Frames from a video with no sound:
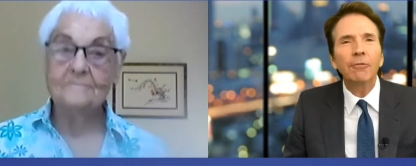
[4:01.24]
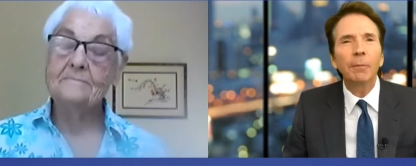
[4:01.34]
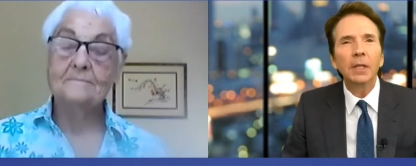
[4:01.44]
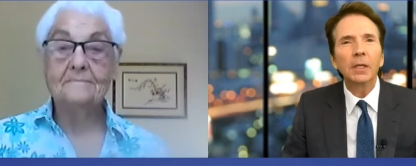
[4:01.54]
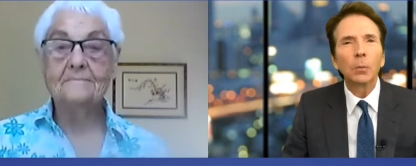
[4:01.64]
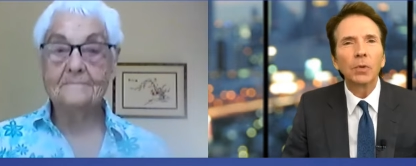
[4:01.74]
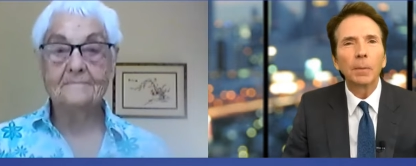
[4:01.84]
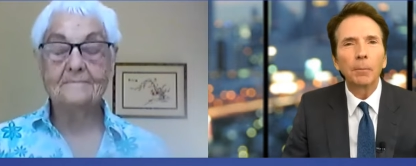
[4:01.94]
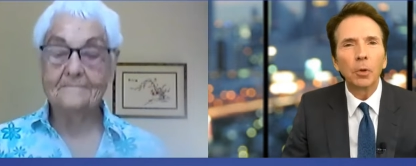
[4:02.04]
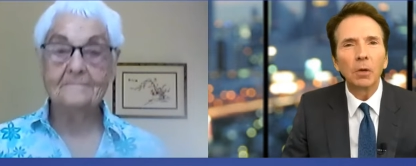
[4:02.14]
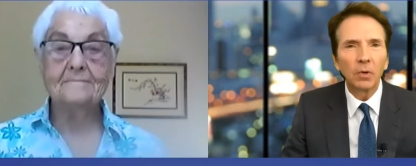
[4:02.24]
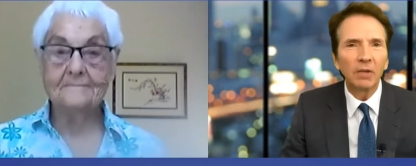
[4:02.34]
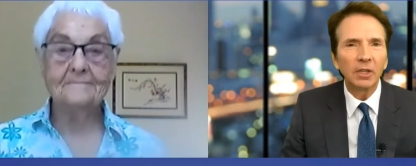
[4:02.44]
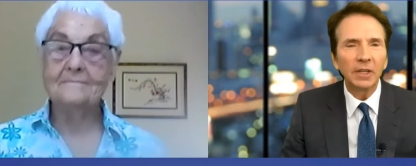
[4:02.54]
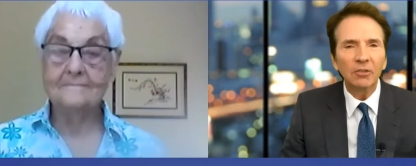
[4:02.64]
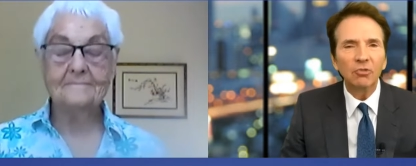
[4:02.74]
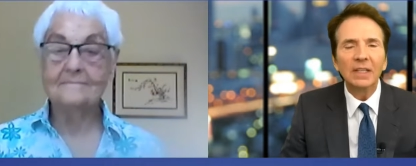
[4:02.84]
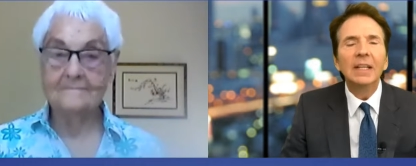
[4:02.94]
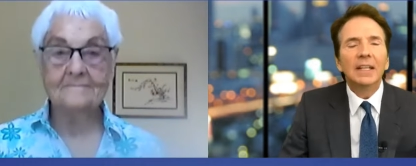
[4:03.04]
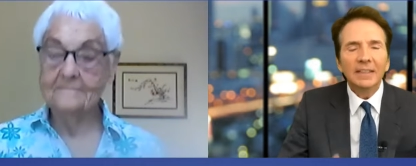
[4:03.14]
Speaker 1: familiar with the book of
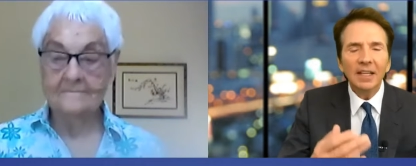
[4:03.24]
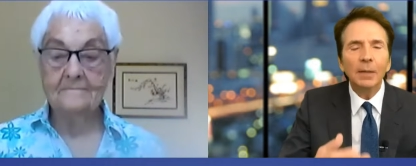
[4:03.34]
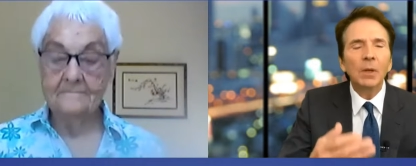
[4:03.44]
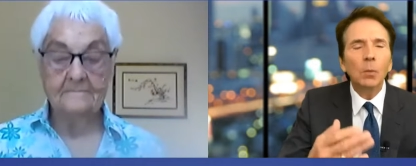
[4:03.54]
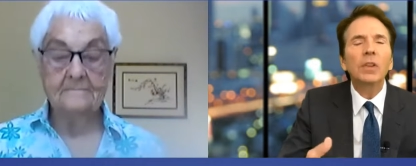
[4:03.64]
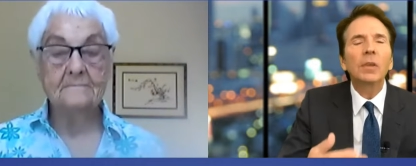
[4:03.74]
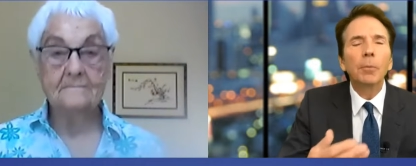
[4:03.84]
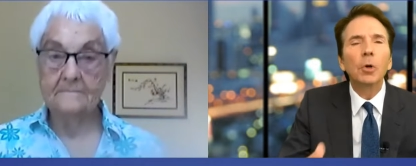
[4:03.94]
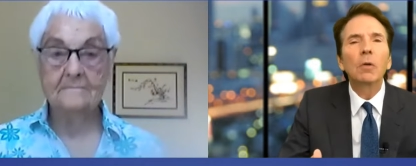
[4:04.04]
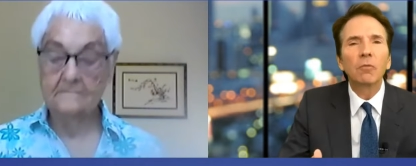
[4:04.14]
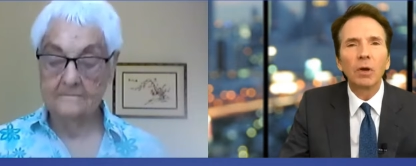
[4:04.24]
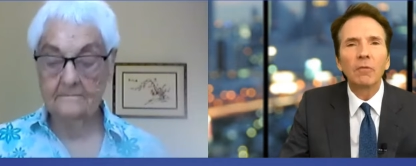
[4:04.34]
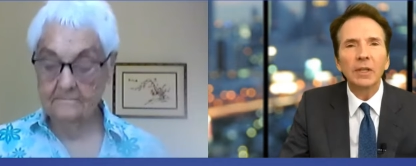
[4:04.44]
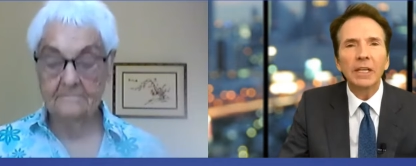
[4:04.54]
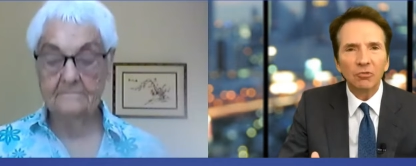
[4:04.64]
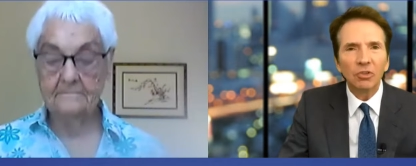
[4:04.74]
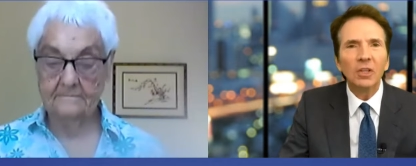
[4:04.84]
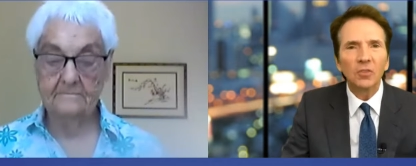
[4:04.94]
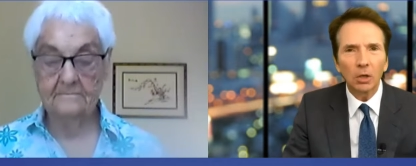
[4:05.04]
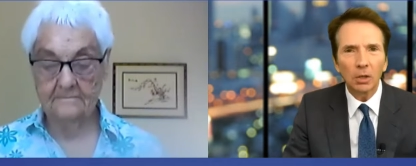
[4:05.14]
Revelation, tell me what the book of Revelation
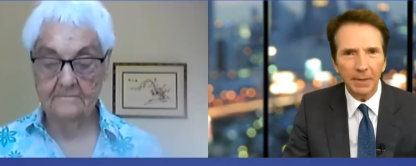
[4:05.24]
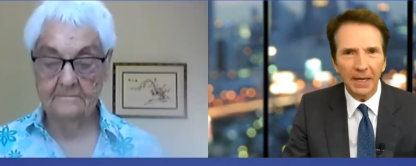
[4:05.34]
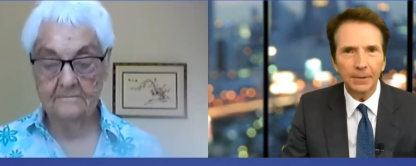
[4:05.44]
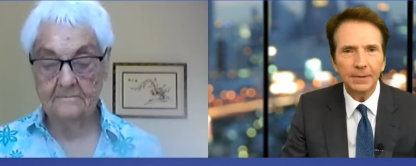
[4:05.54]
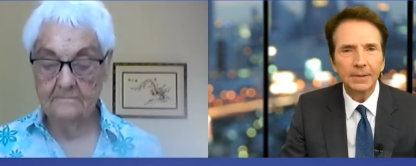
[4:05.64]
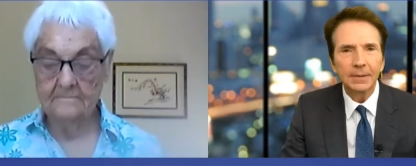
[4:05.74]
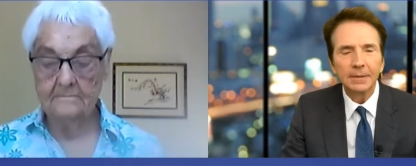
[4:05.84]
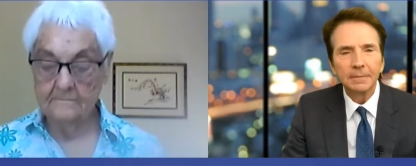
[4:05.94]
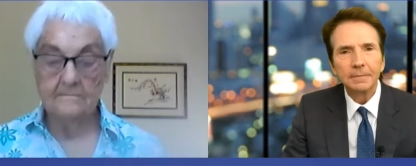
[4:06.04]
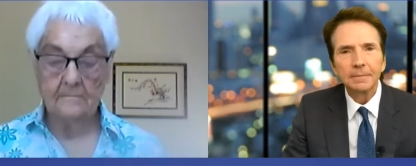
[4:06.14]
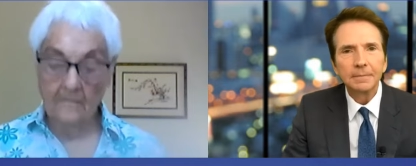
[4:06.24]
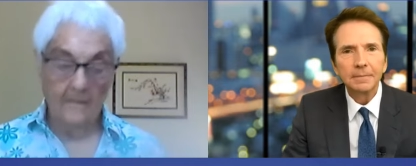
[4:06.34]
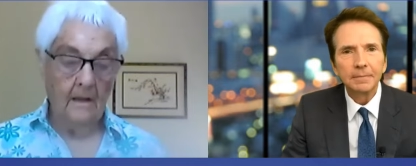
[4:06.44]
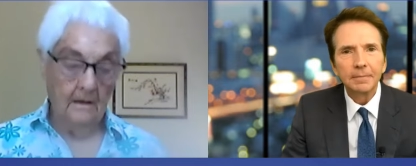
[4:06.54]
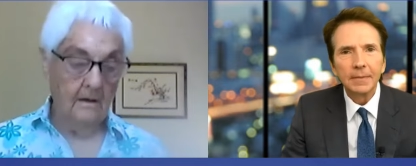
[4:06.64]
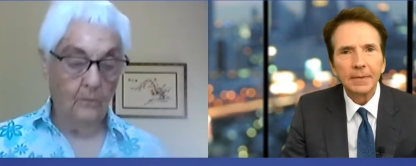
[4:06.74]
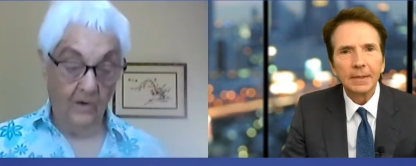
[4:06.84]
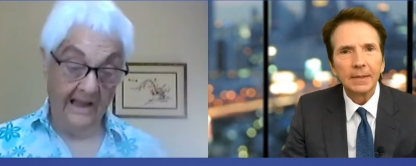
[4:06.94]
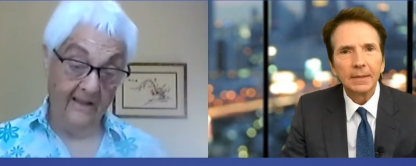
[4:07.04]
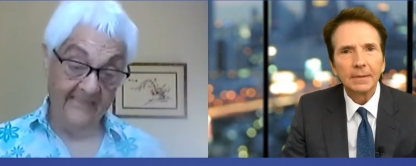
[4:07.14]
is all about.
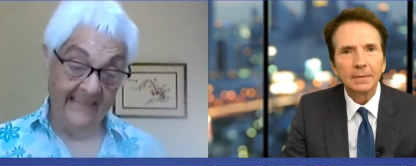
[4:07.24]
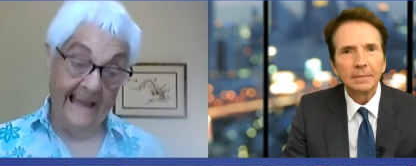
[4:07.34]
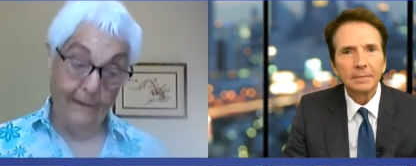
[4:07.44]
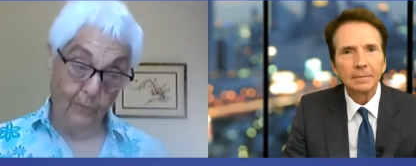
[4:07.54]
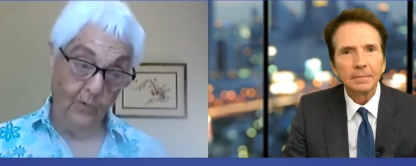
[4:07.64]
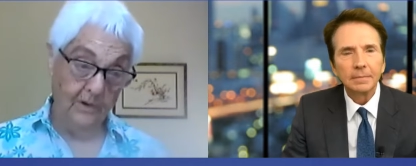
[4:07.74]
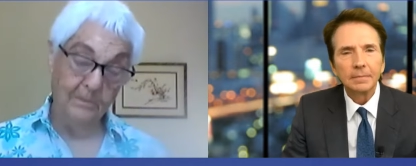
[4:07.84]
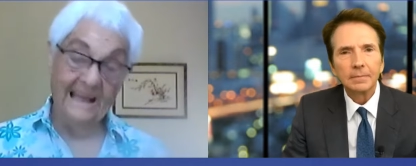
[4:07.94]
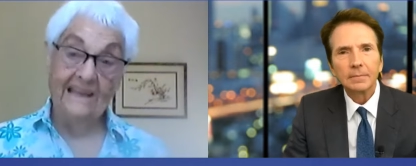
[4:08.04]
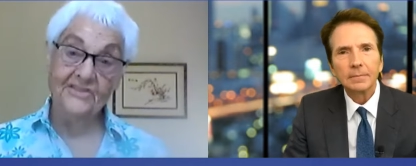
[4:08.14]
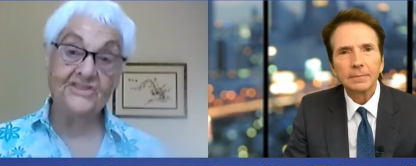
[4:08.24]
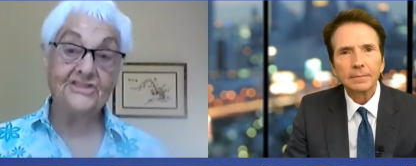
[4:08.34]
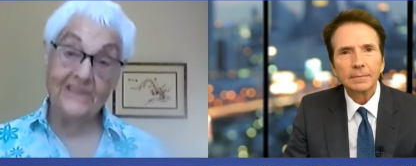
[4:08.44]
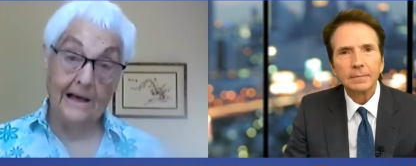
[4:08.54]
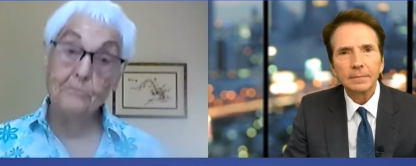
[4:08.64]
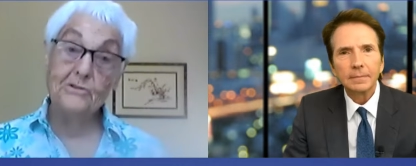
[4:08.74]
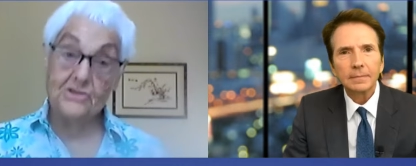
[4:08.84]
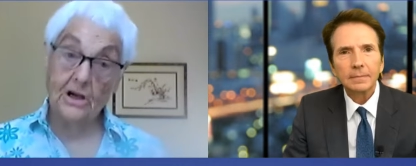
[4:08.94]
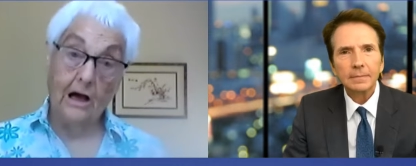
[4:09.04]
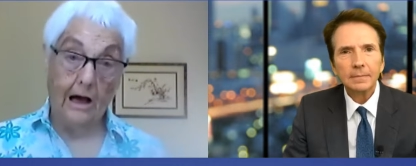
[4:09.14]
Speaker 2: Well, that would be some
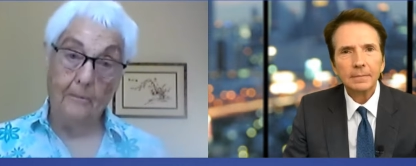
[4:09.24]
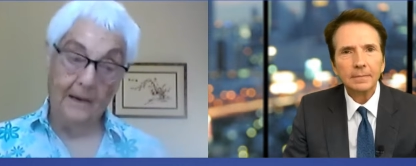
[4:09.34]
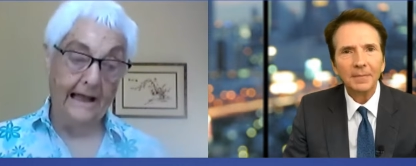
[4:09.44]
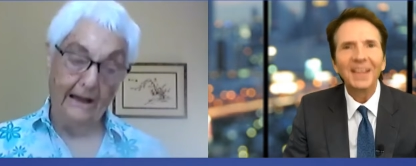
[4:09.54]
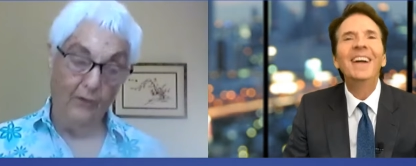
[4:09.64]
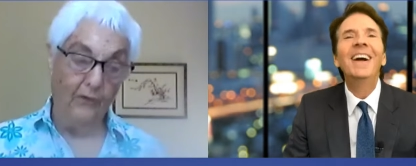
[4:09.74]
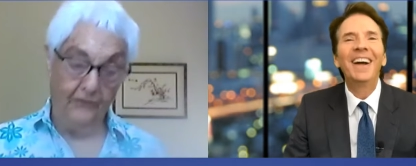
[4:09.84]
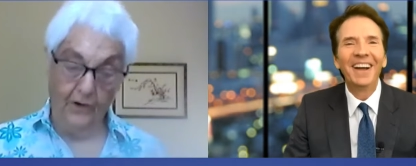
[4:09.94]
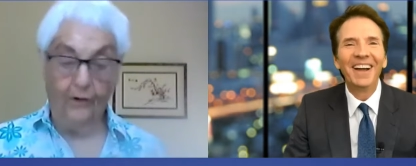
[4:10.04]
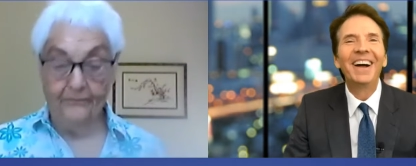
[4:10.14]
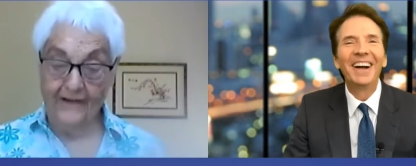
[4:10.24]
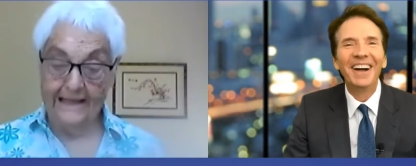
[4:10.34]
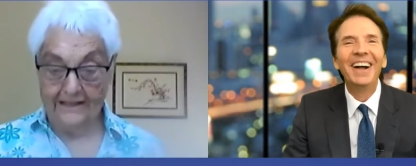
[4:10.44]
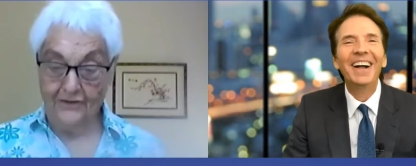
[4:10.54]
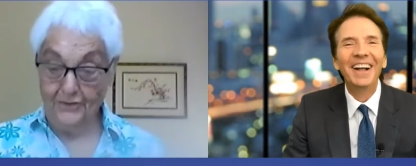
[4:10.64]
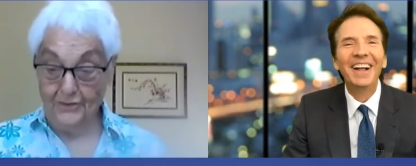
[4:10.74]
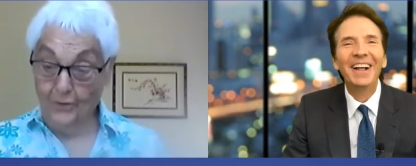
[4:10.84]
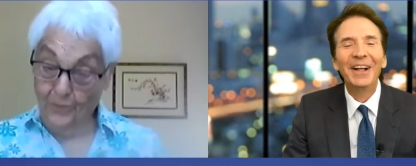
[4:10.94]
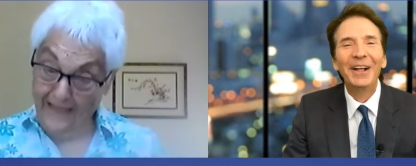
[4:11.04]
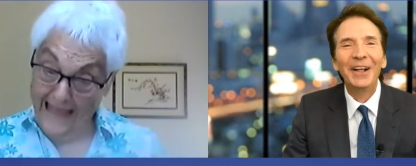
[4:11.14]
job. I don't know if I can
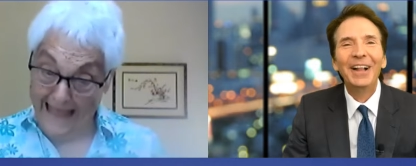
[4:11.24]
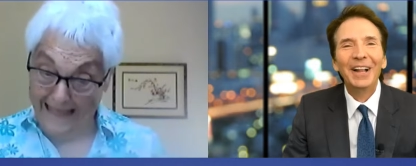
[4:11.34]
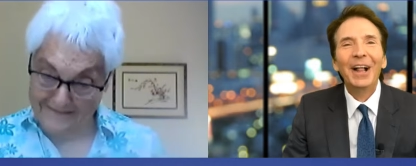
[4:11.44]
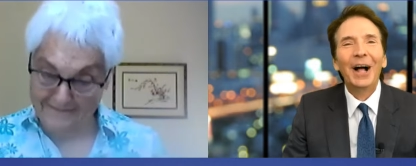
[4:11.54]
do that.